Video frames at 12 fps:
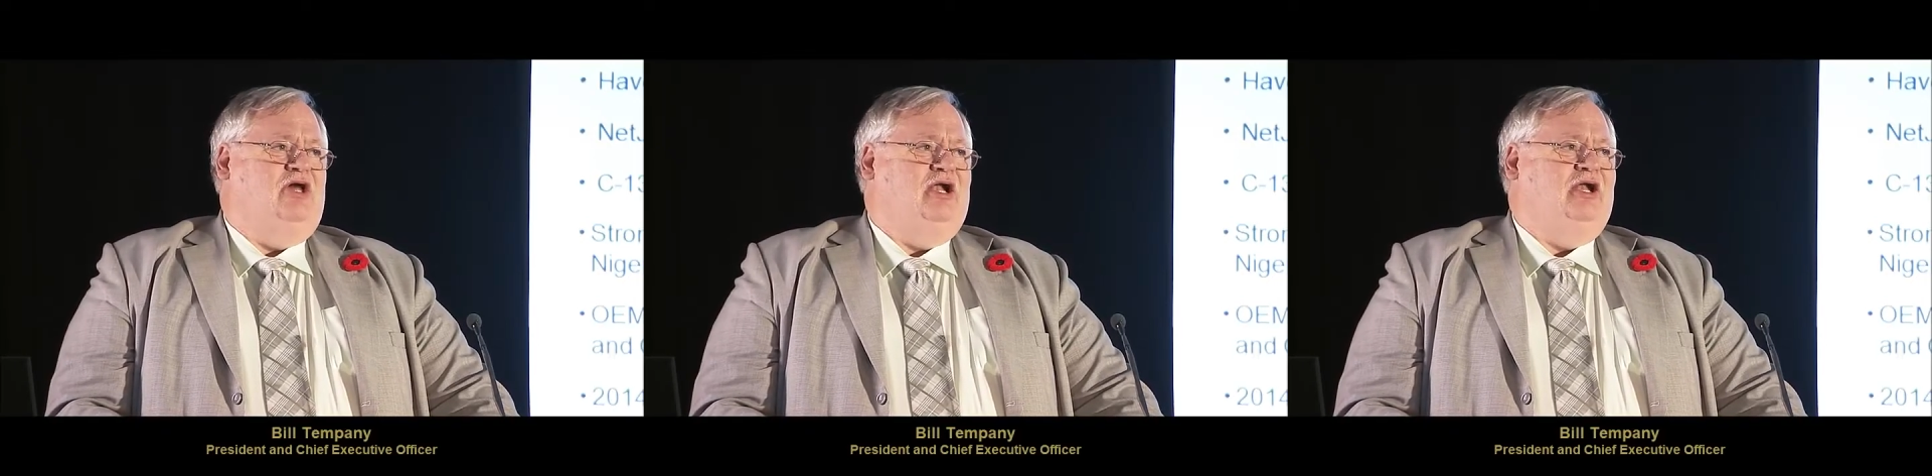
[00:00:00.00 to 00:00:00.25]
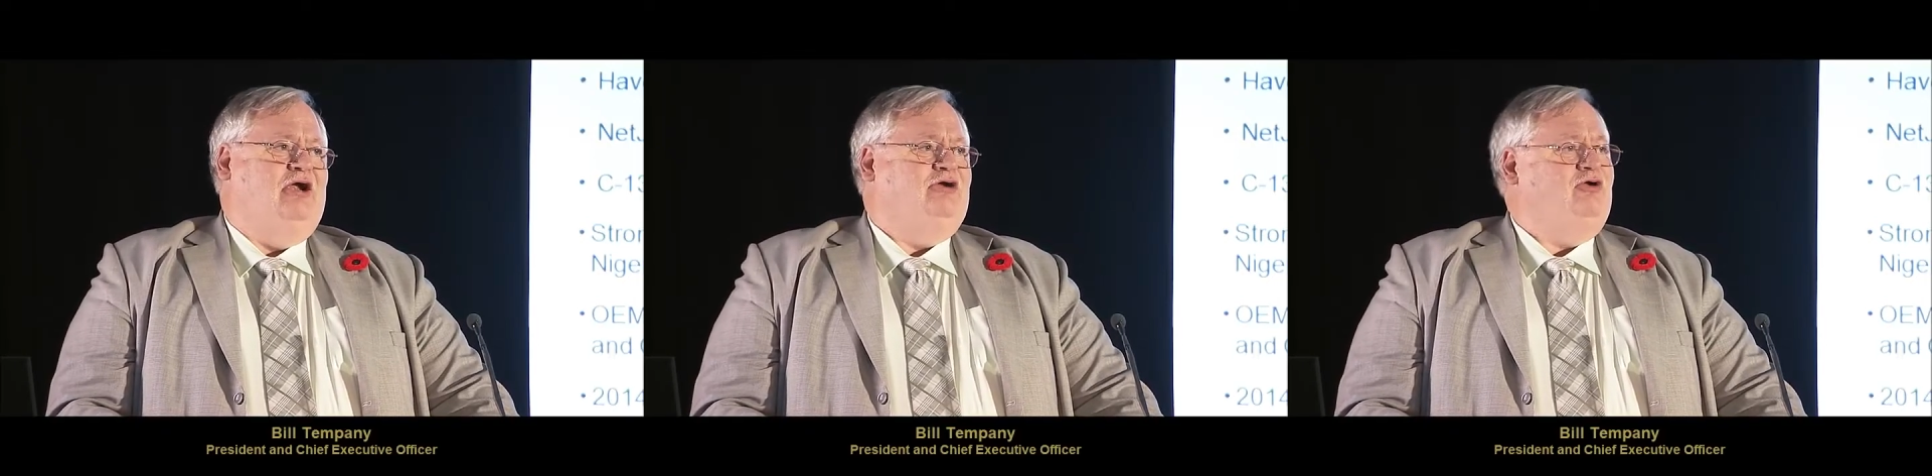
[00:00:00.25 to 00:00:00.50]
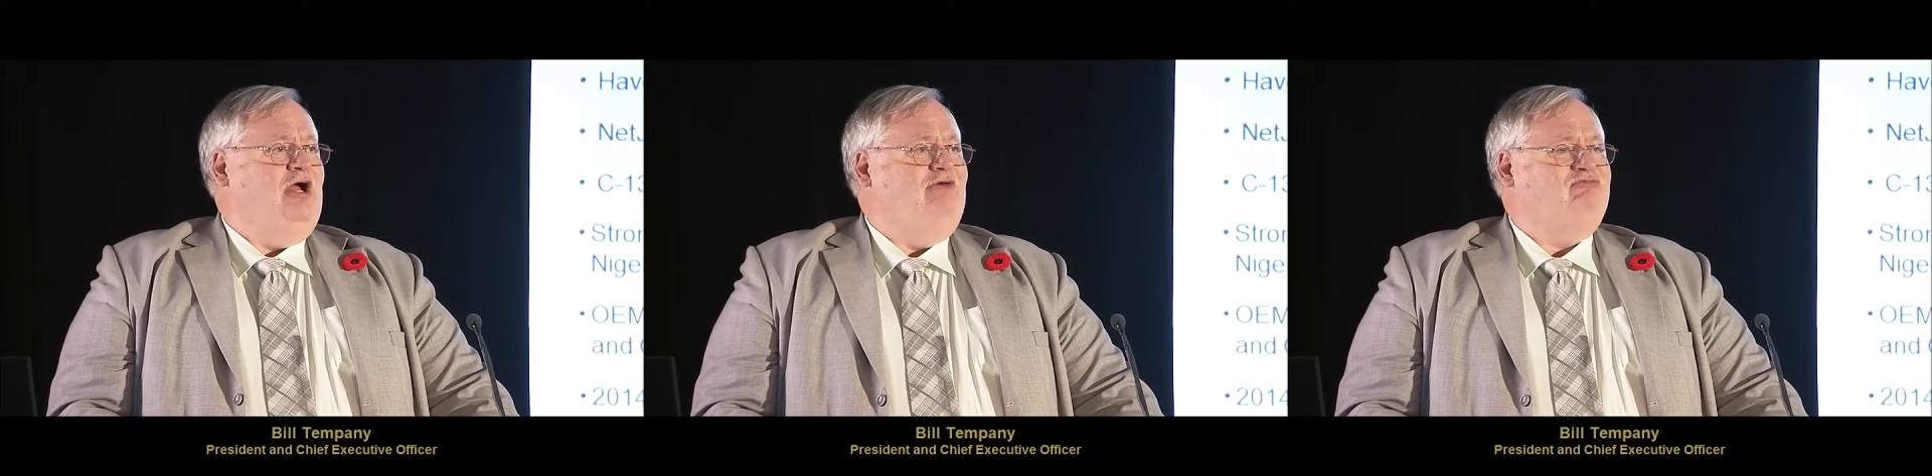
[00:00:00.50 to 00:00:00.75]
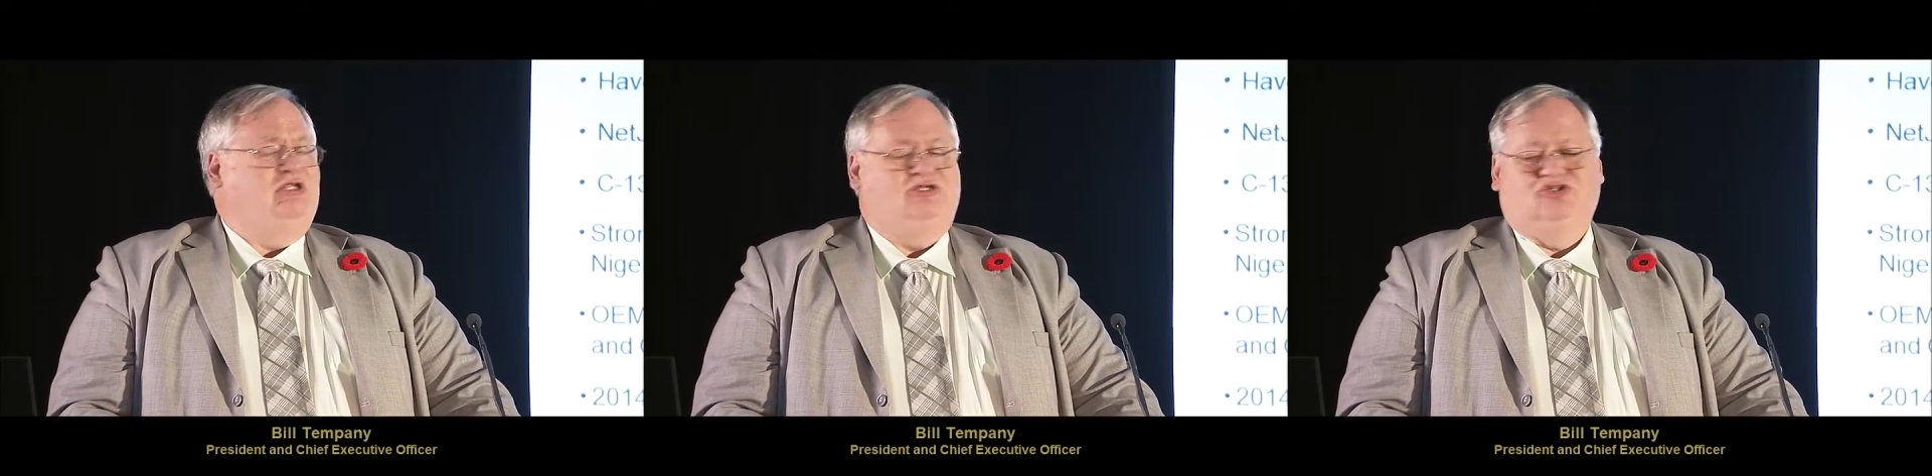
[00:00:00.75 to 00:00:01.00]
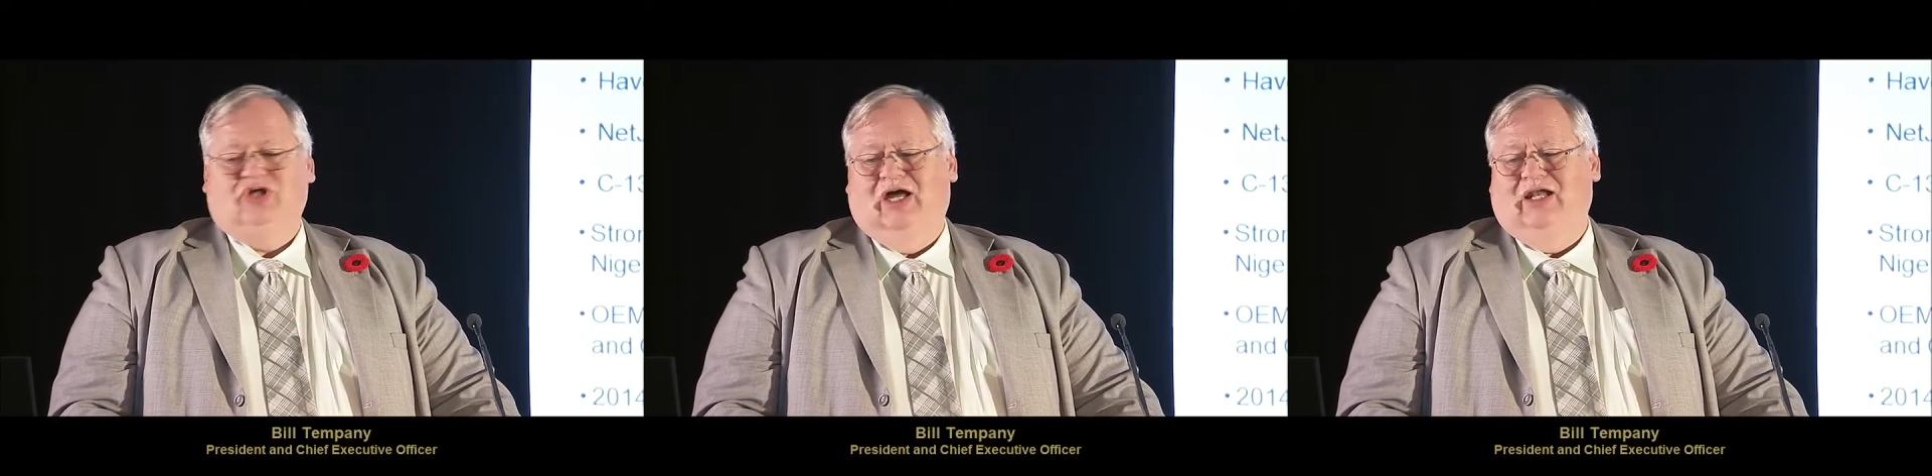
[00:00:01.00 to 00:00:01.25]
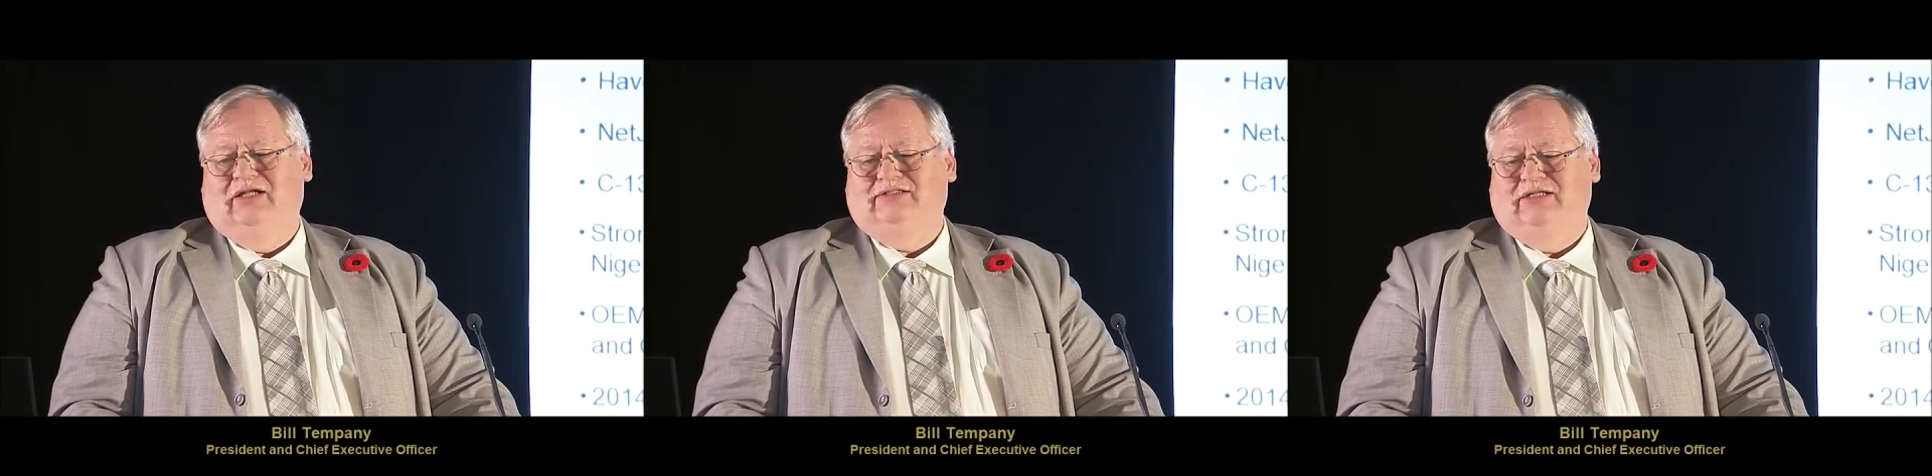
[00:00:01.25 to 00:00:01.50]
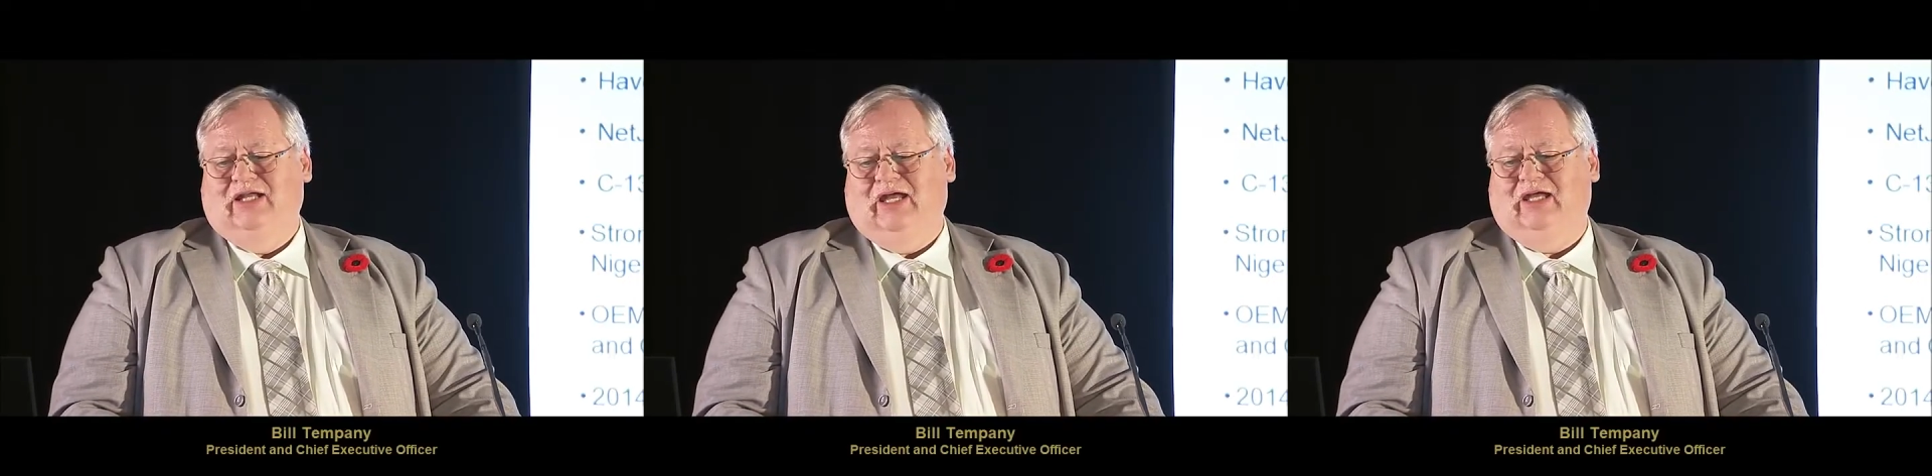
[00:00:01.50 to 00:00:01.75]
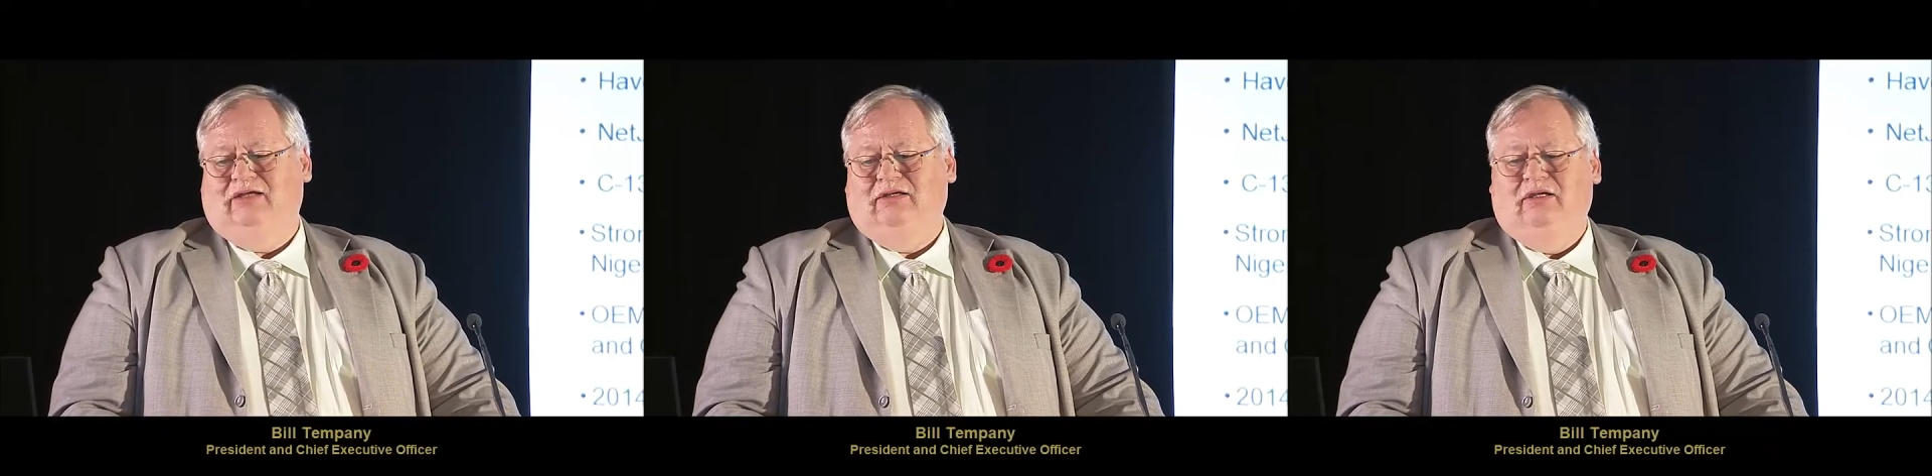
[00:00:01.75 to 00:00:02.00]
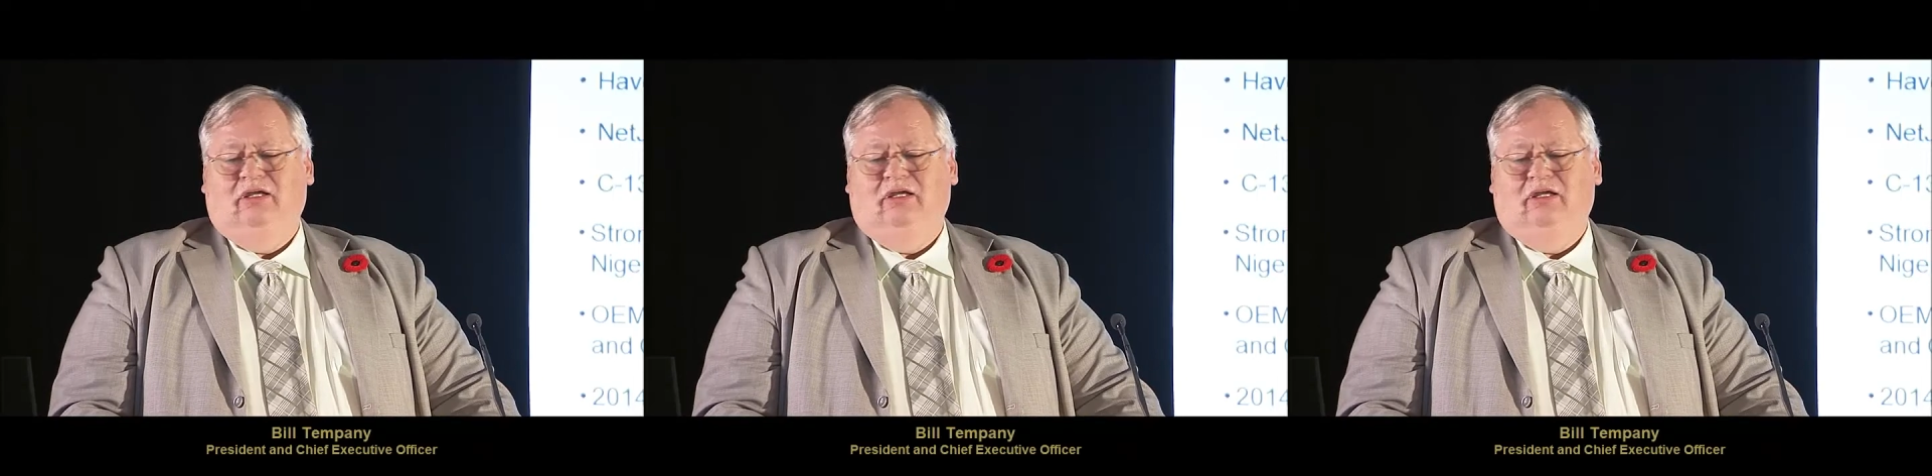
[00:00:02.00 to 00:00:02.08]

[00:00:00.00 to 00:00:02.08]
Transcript: on an aircraft in China today,